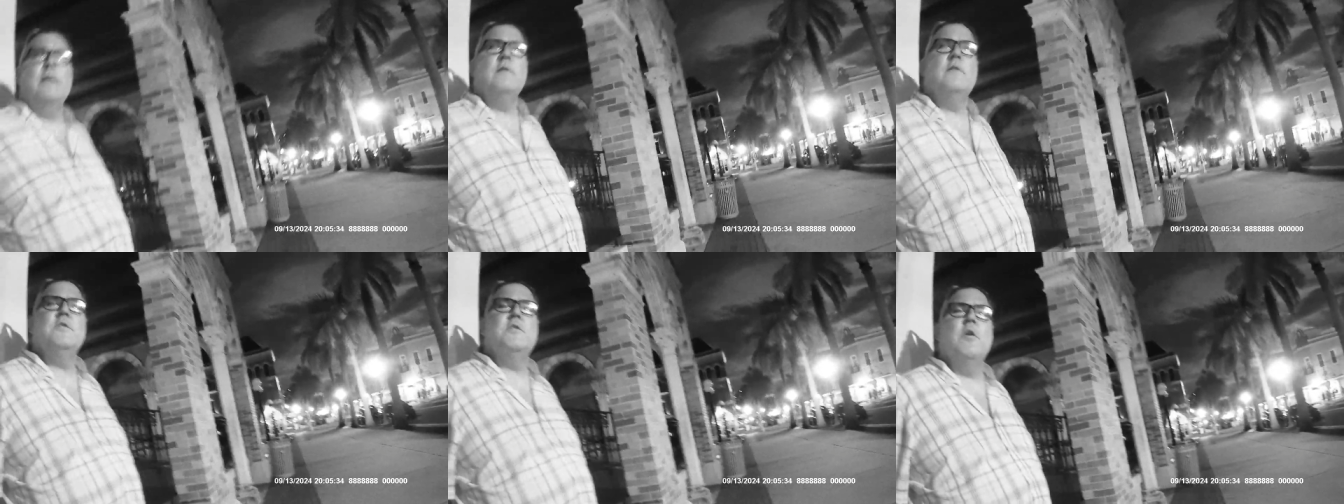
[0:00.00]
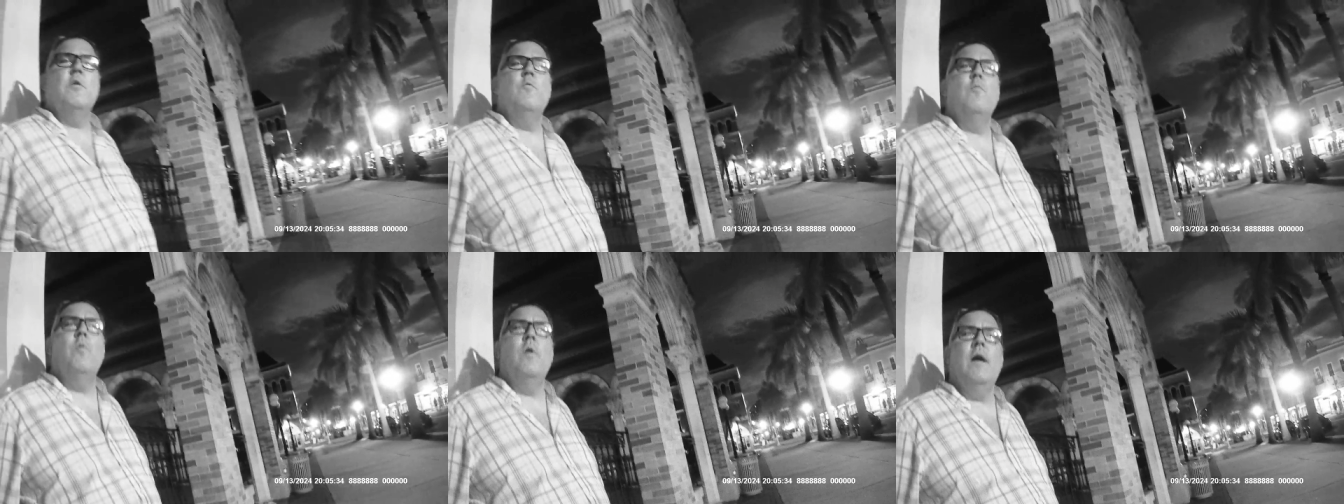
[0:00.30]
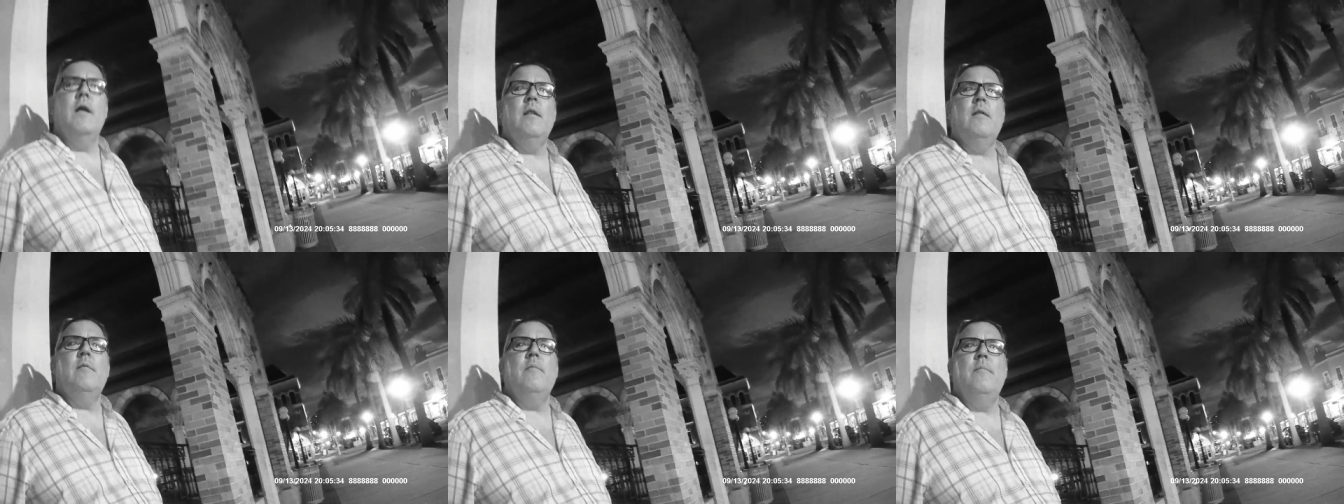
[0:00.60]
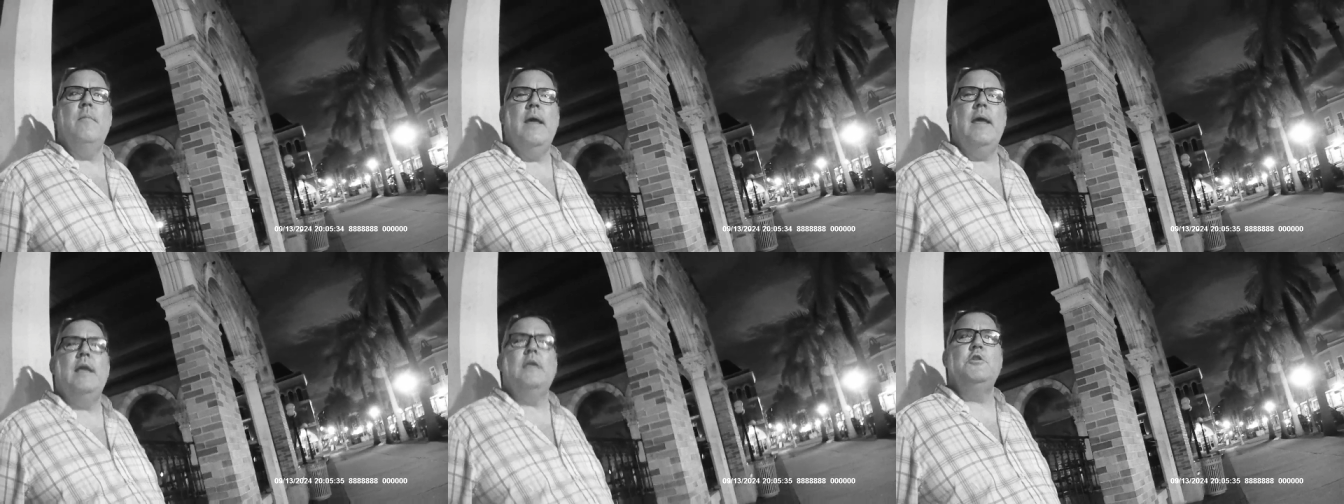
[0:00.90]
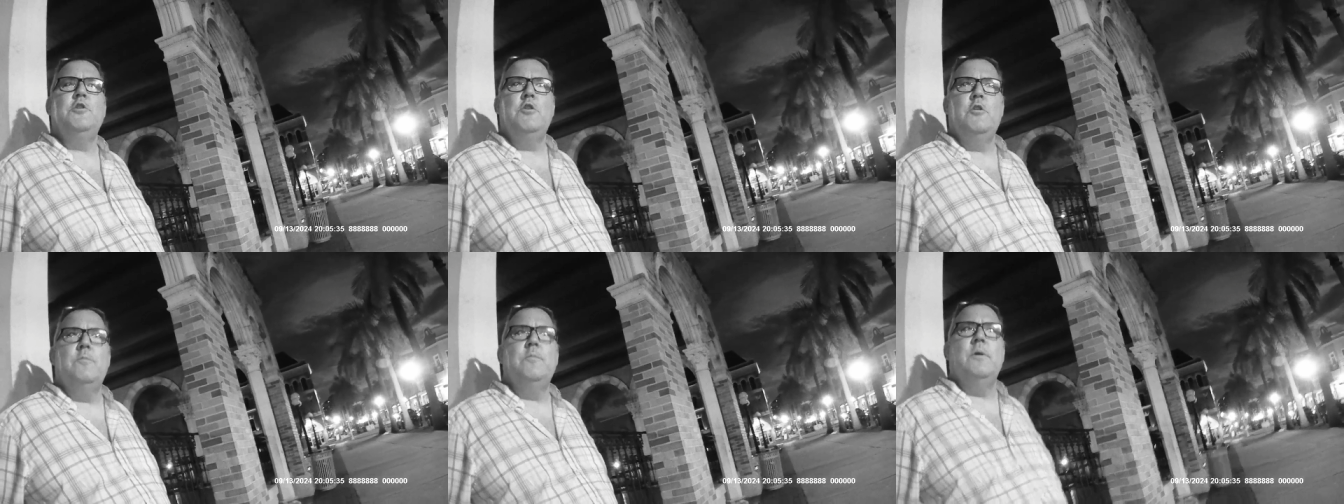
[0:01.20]
so, what made
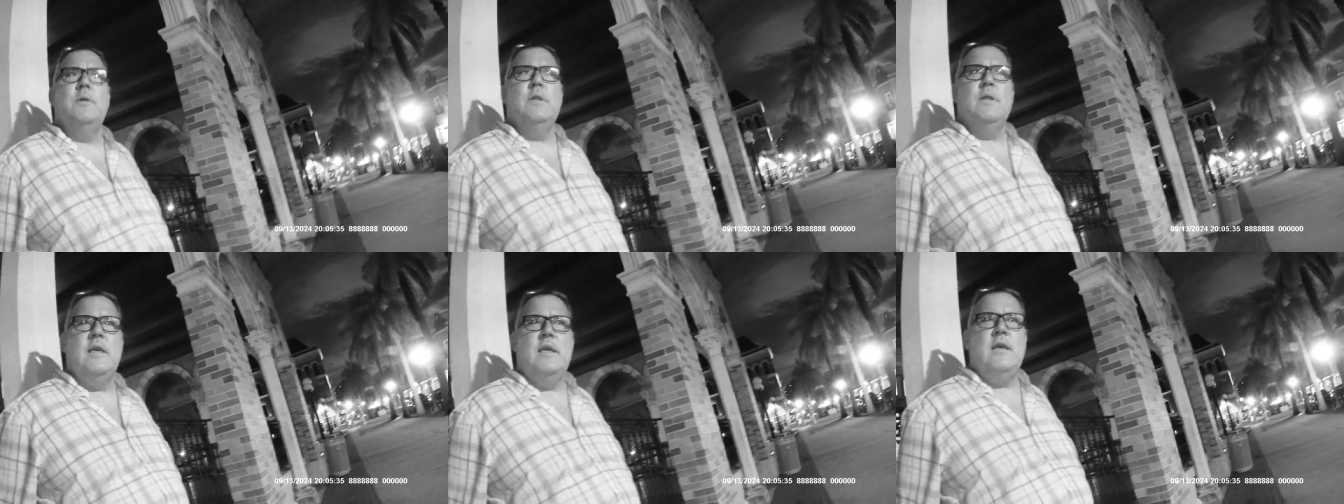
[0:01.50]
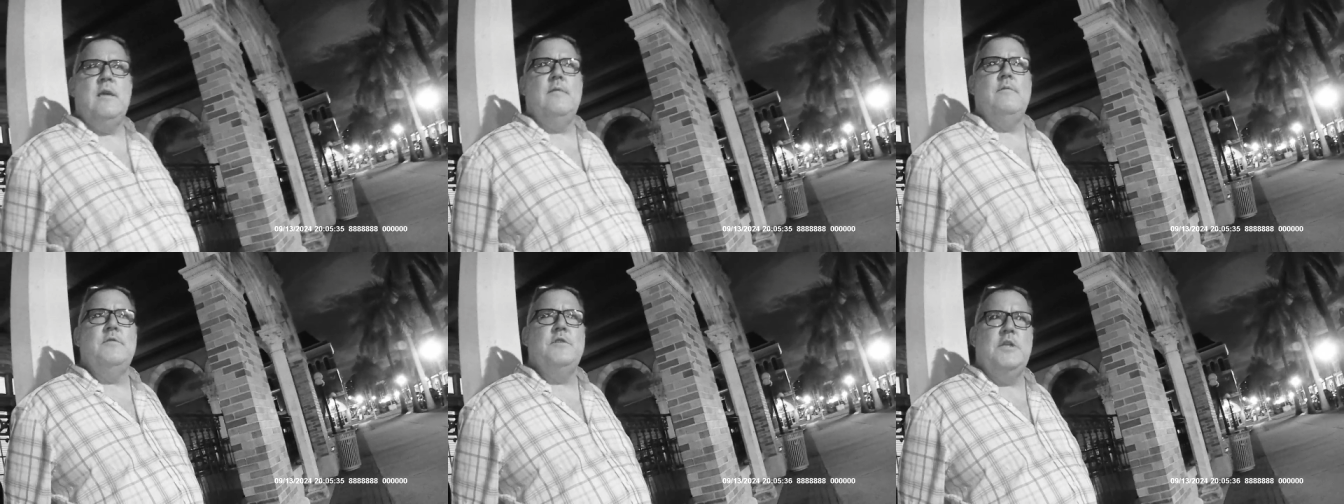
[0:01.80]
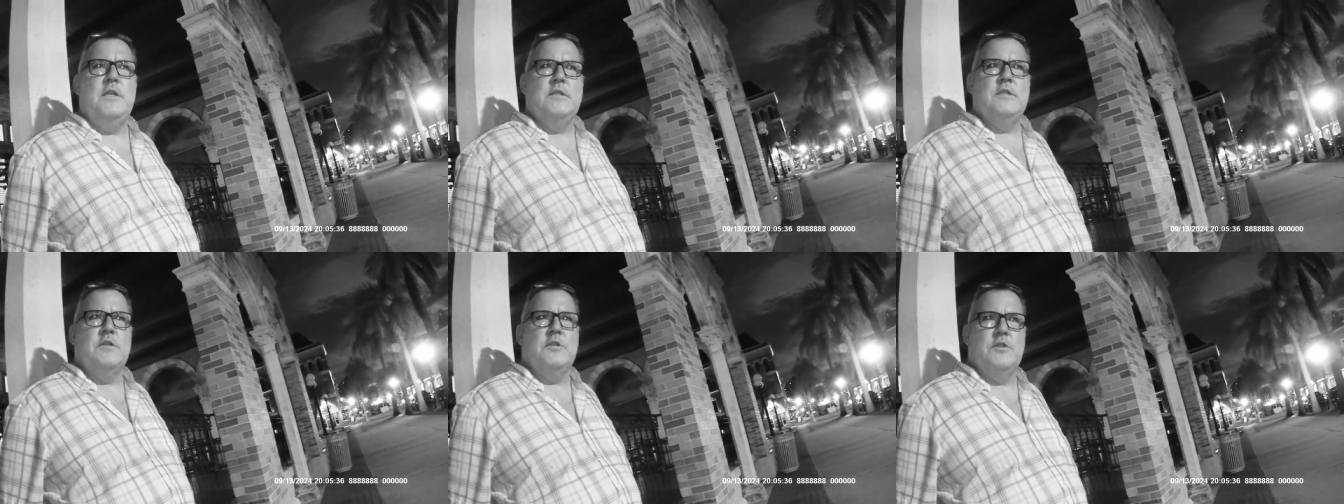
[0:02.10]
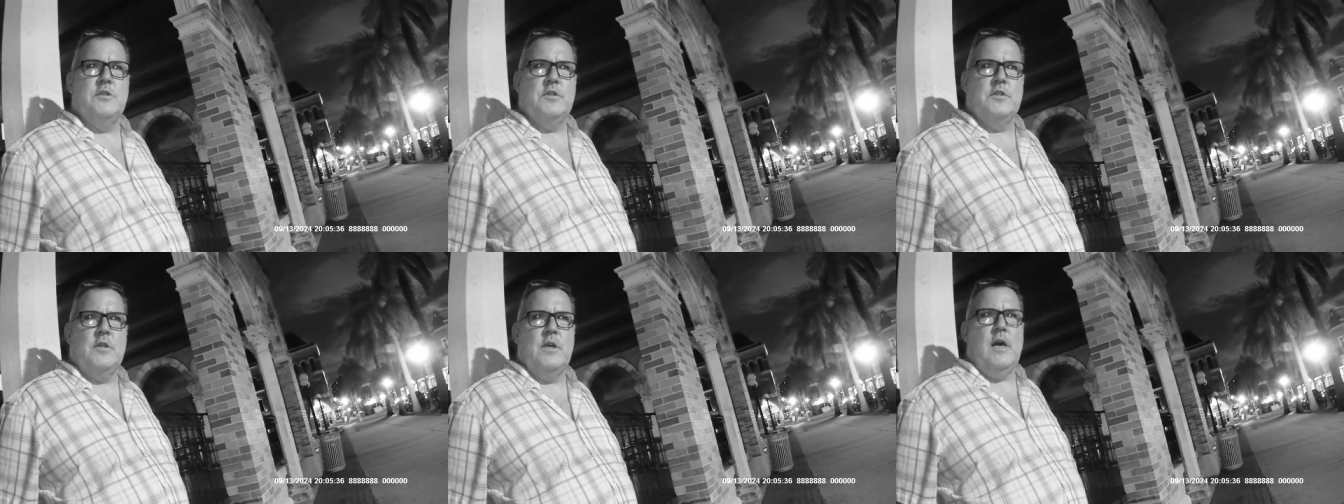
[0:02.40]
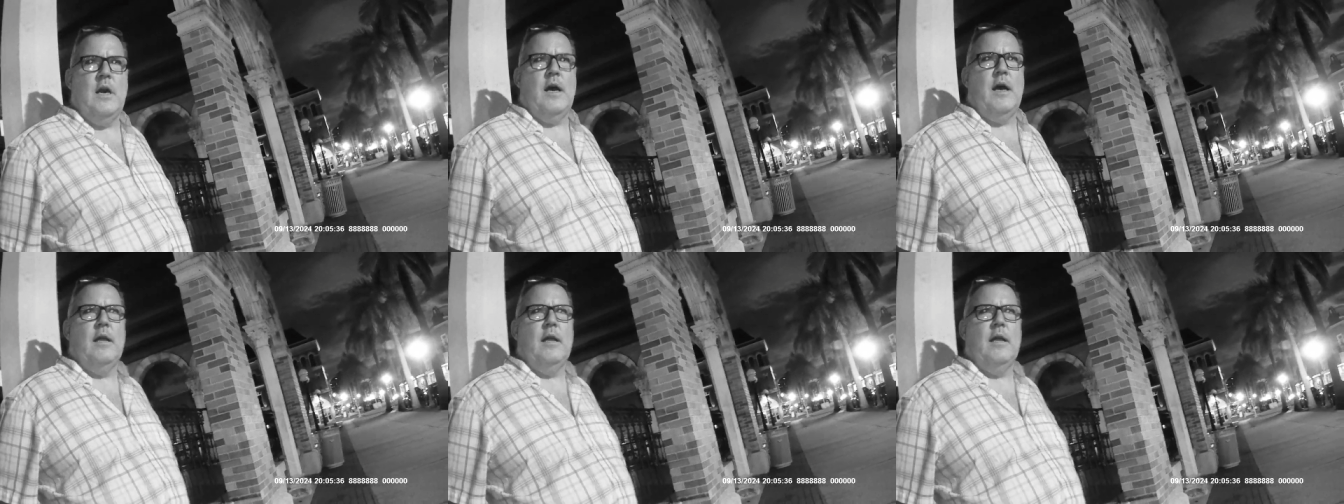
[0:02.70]
you believe Jesus is God?